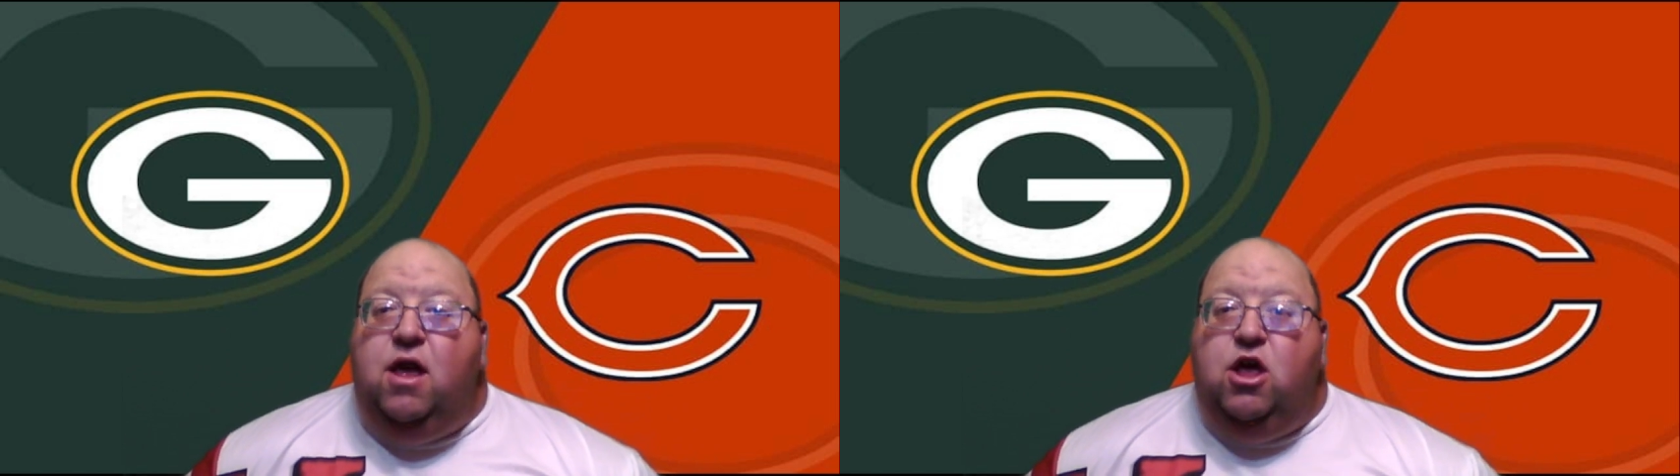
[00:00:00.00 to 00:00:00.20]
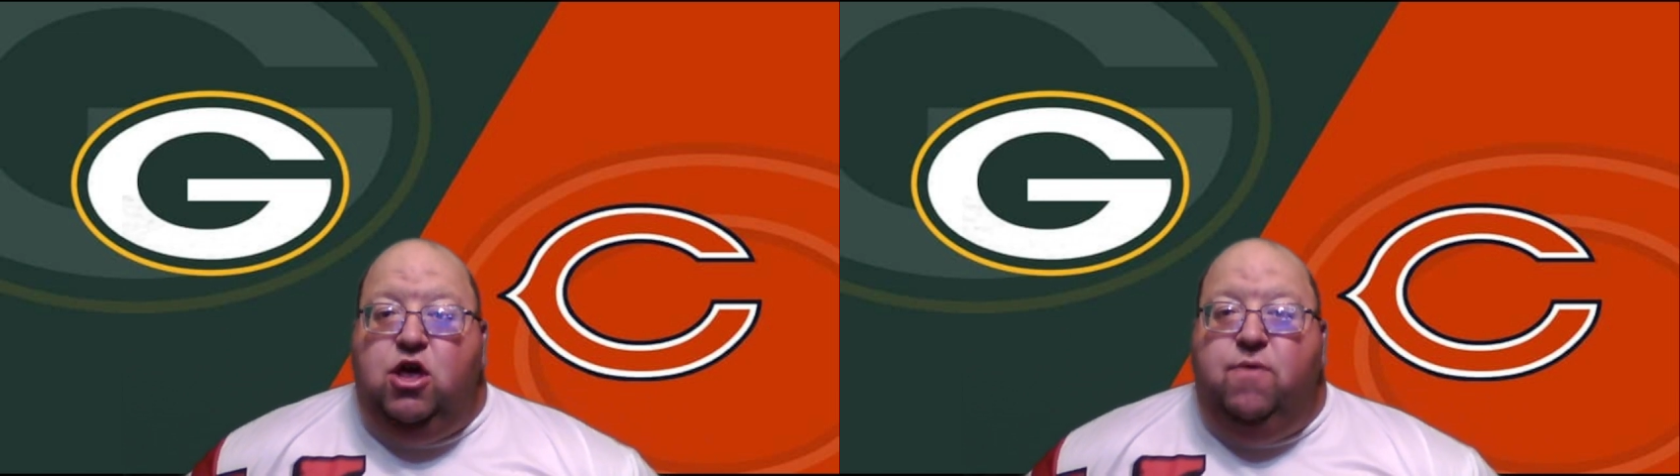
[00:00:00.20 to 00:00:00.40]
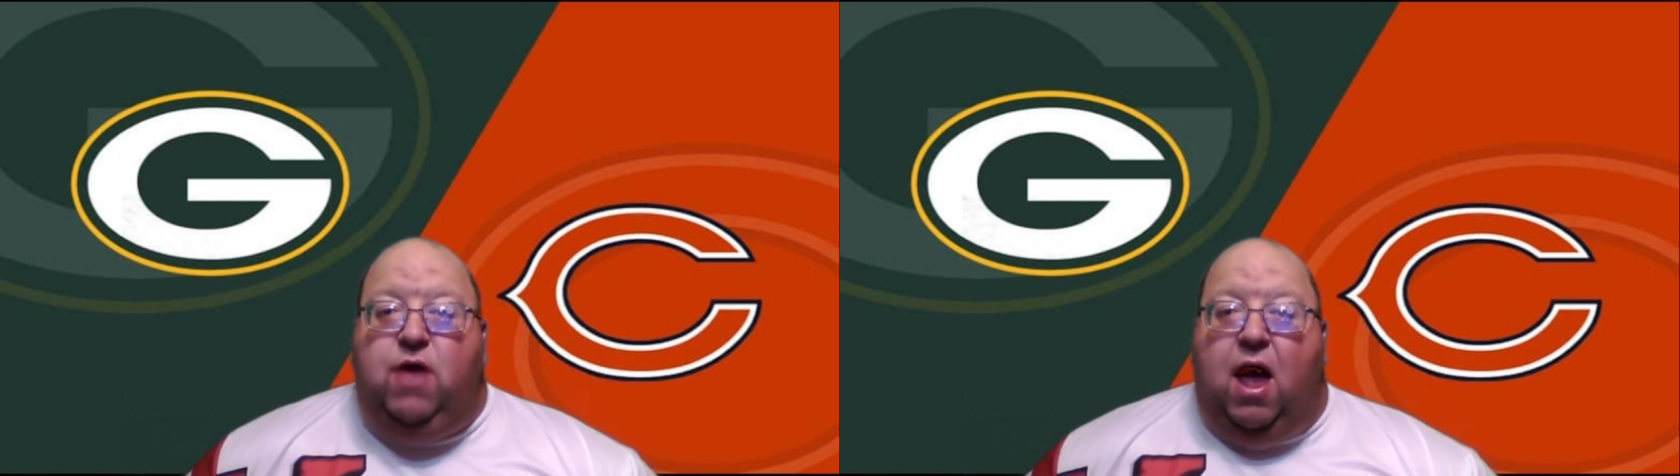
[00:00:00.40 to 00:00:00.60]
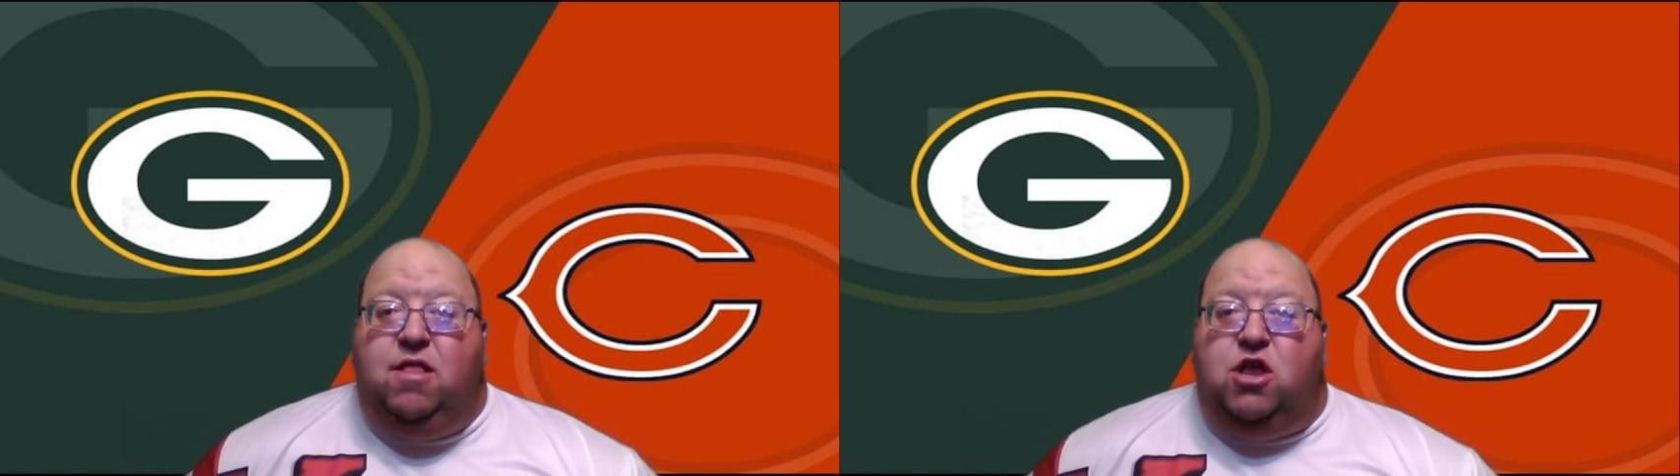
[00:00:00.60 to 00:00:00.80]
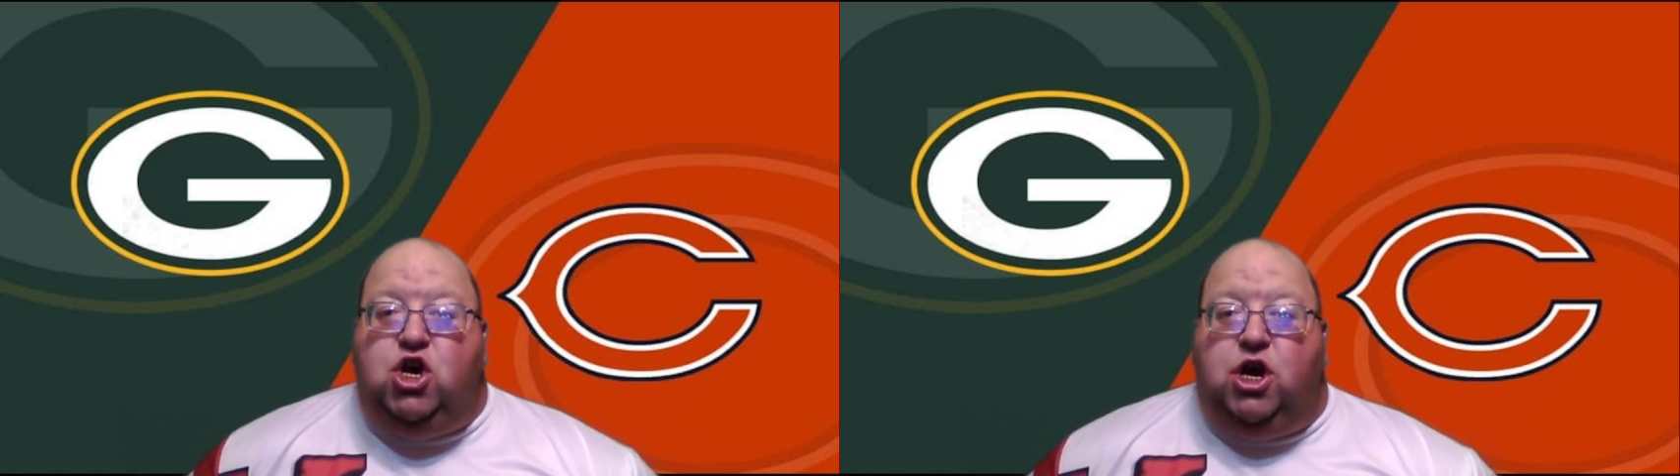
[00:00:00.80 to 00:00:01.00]
you've got
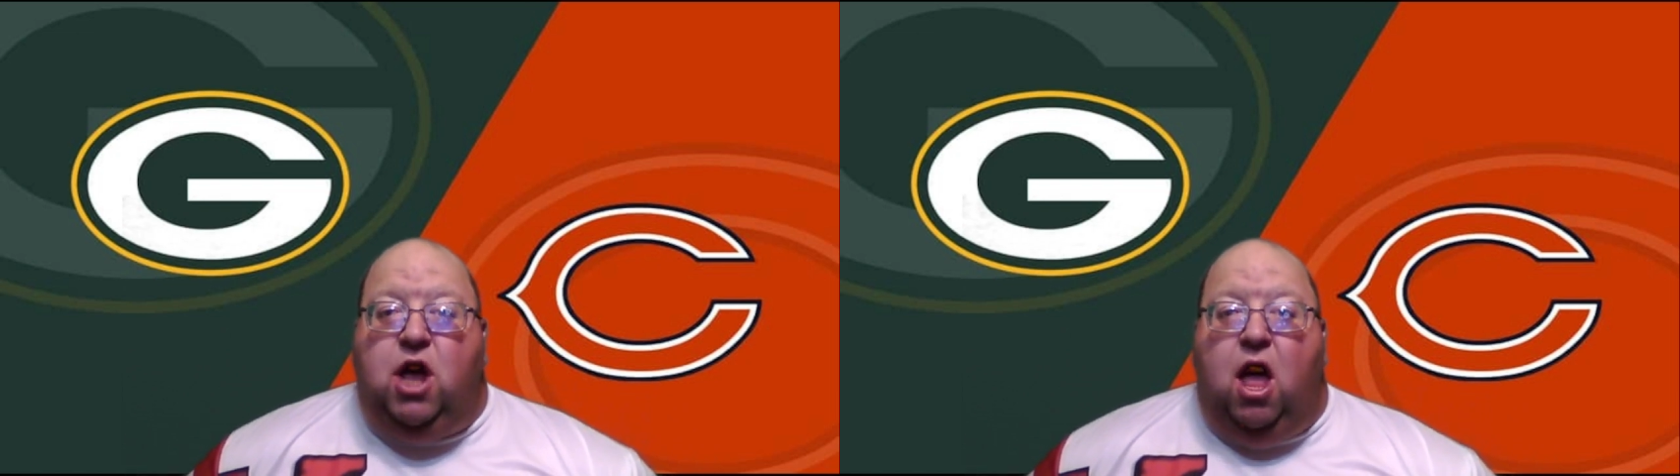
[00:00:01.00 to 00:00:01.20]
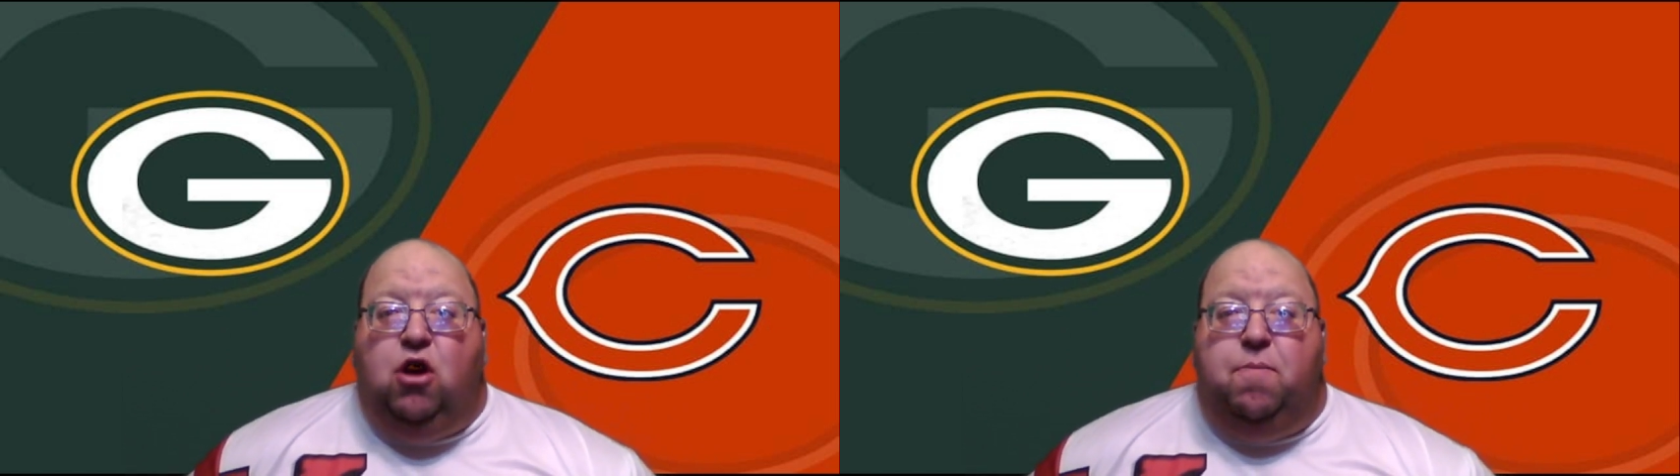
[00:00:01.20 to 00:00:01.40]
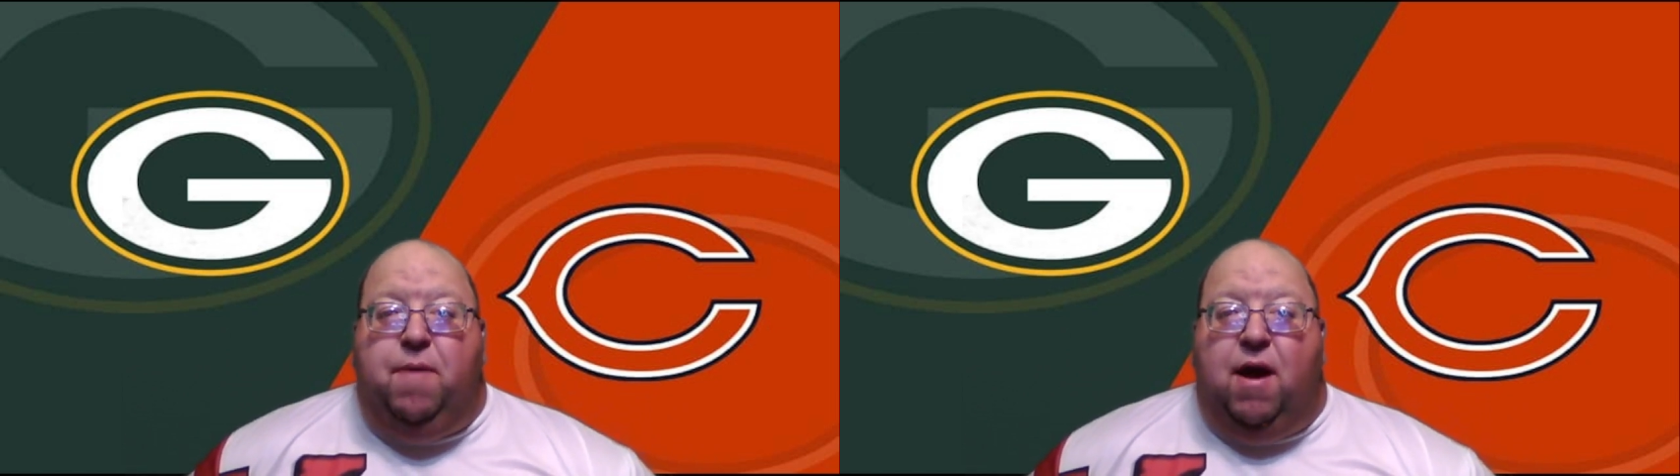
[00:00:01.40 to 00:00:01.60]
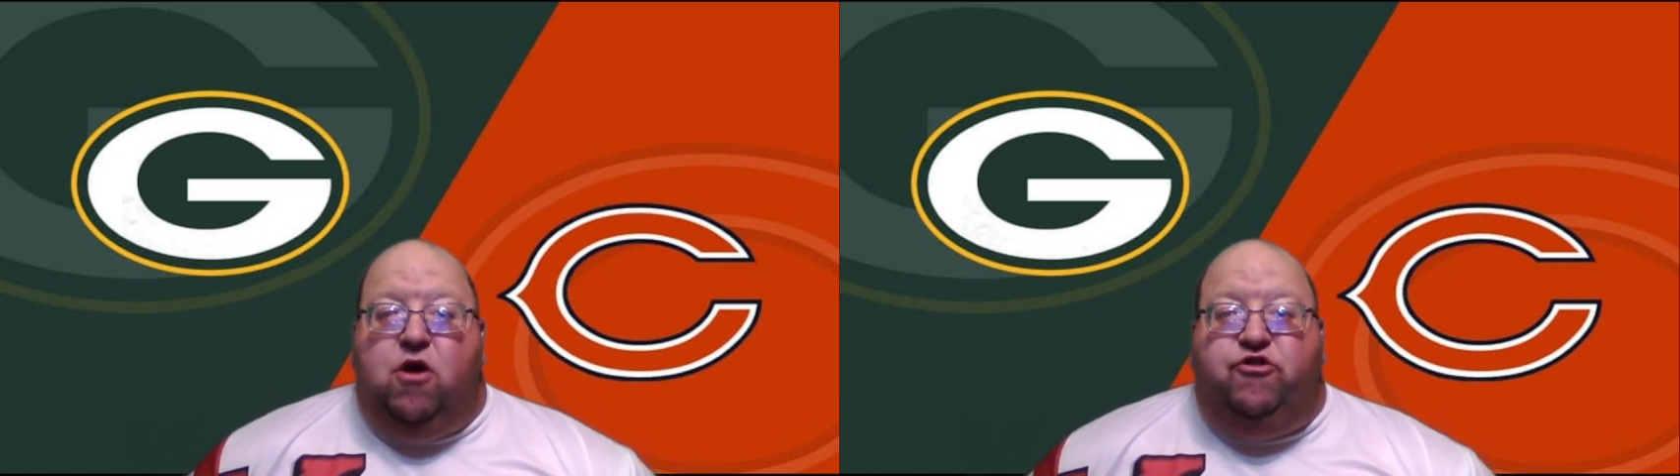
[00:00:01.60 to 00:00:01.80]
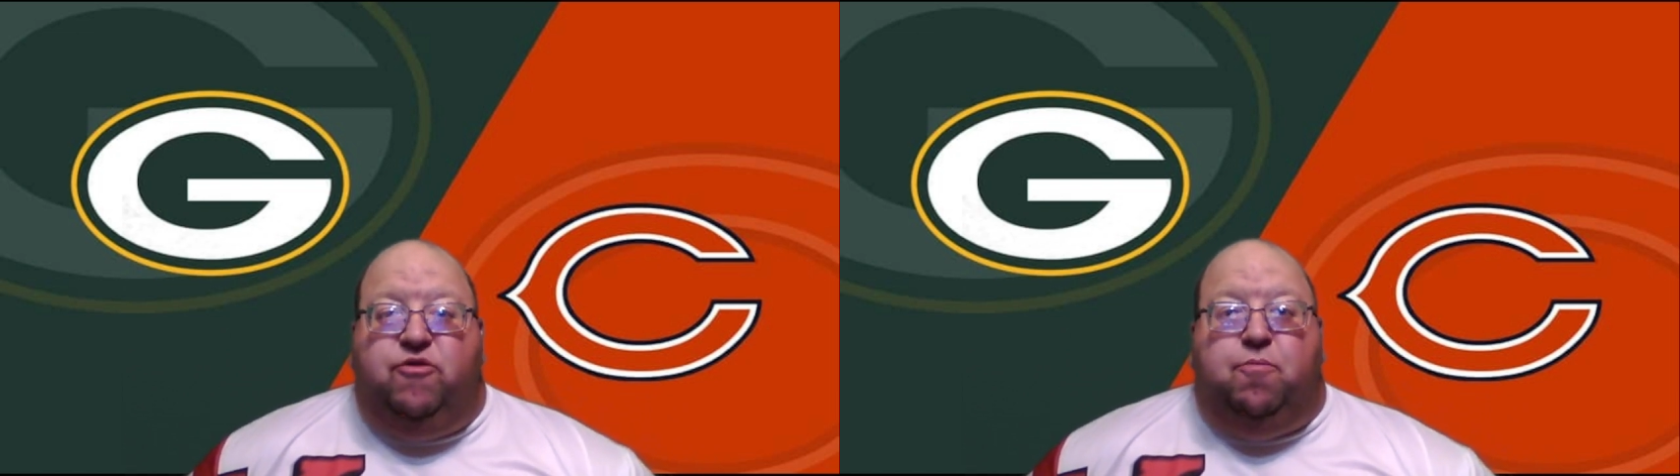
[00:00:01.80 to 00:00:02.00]
the Chicago Bears have